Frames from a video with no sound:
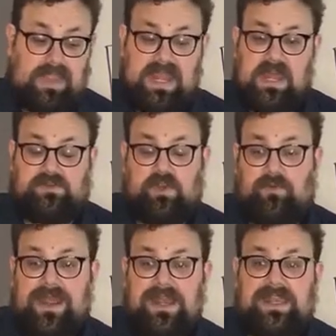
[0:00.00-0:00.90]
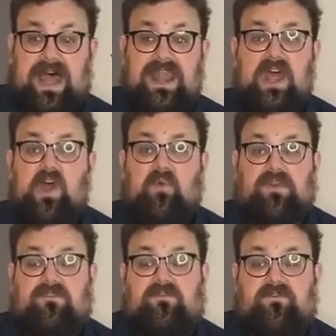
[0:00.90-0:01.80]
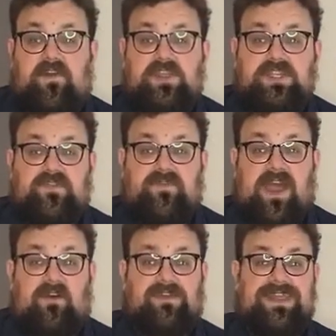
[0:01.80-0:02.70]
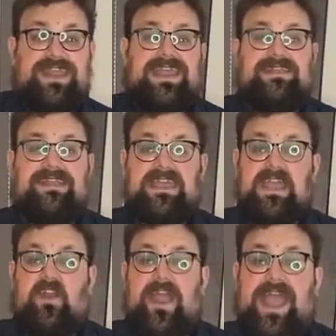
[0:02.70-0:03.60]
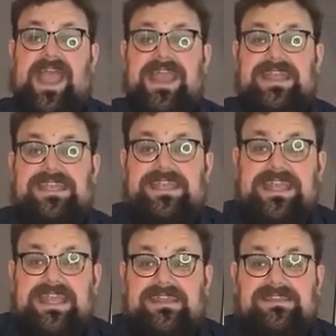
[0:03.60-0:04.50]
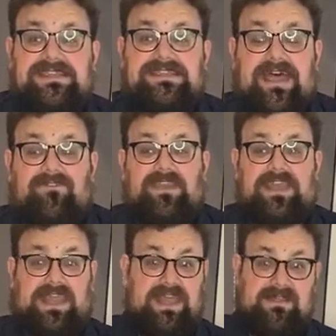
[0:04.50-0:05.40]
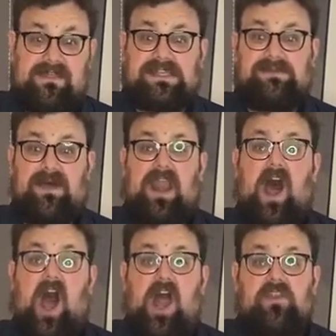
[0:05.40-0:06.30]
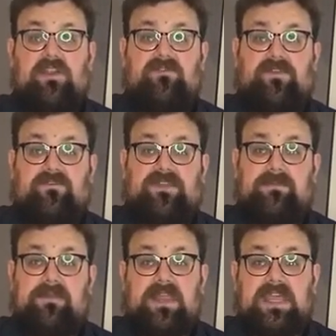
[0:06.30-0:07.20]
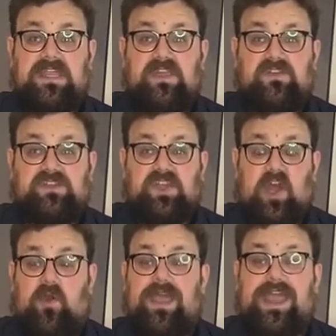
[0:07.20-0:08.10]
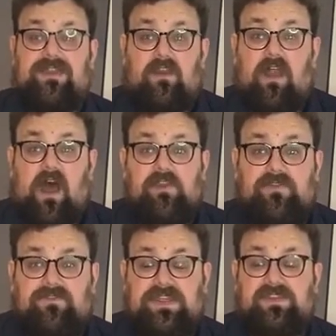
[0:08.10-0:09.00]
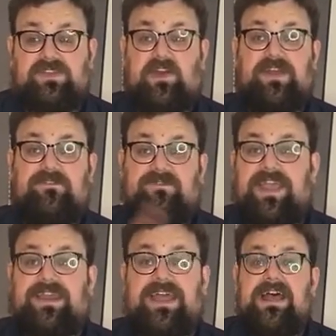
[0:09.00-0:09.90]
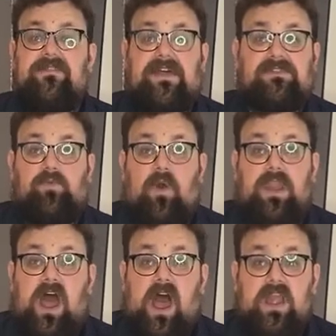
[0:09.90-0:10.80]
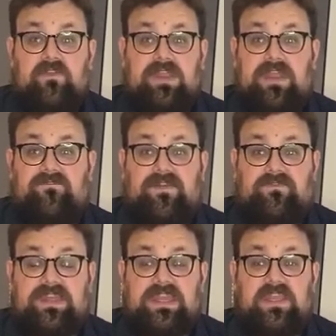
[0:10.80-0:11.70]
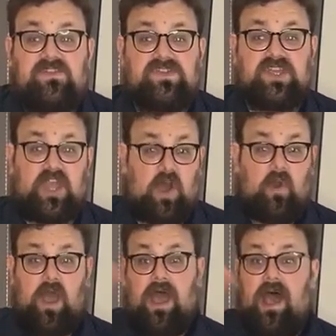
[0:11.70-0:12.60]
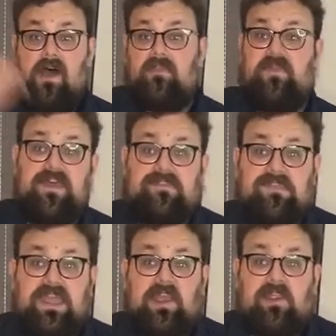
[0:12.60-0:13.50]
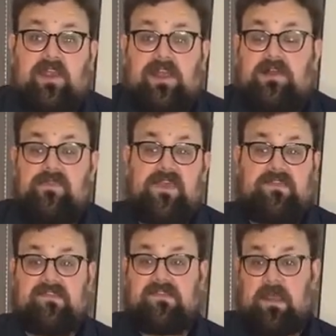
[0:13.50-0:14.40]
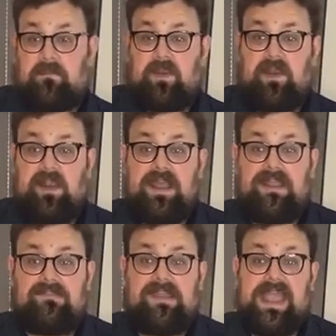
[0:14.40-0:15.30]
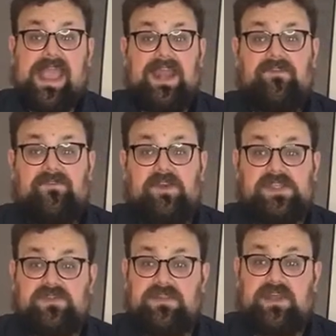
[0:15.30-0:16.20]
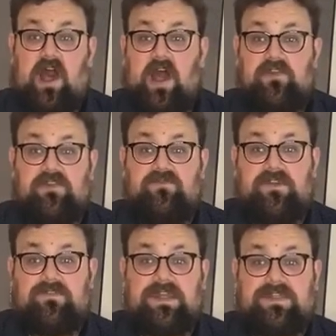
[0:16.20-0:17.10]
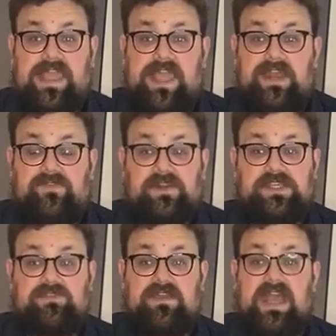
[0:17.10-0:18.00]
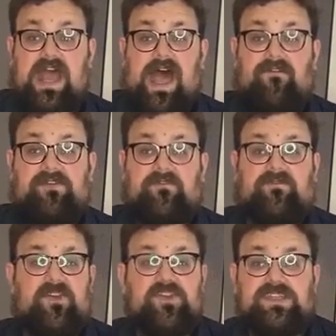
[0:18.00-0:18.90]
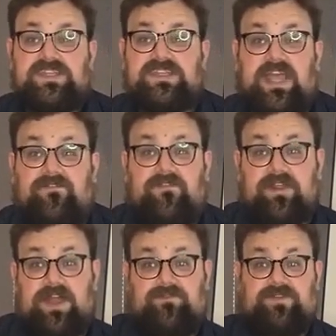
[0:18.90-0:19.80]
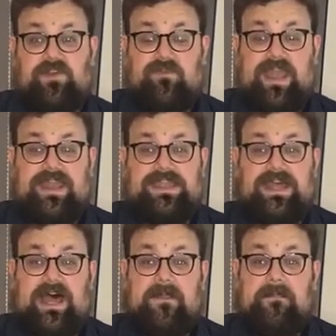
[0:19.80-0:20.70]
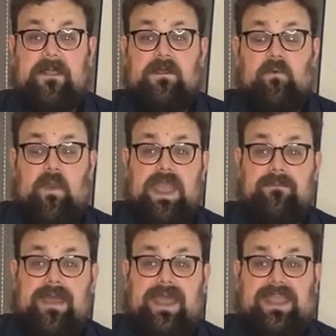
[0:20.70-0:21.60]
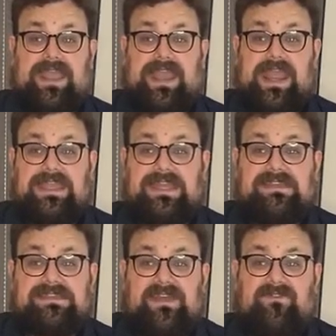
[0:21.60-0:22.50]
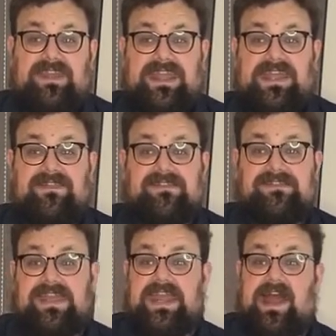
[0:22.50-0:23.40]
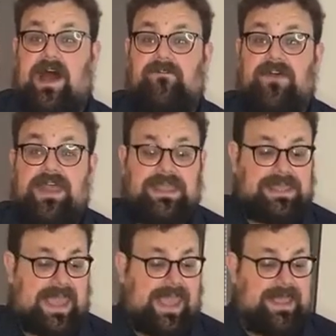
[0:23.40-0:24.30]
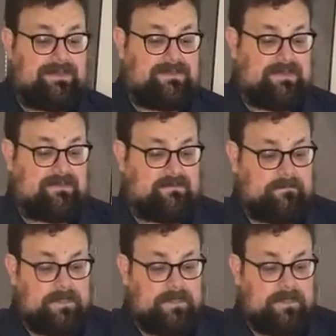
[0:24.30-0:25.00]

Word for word: Now, Pteranodon was first found in the year 1870. That's about 150 million years ago, or 150 years ago. In fact, that's 150 years ago this year, this summer, is the anniversary, the 150th anniversary of the first discovery of Pteranodon way back in 1870 in the state of Kansas.